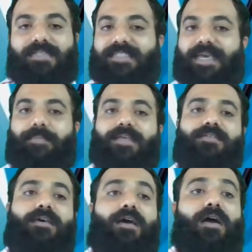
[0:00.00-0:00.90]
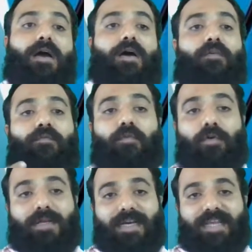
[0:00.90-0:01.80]
Same as
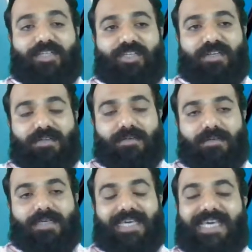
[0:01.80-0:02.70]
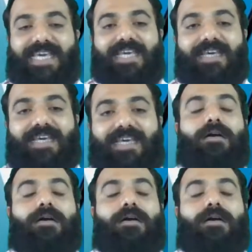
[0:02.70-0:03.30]
for correction E,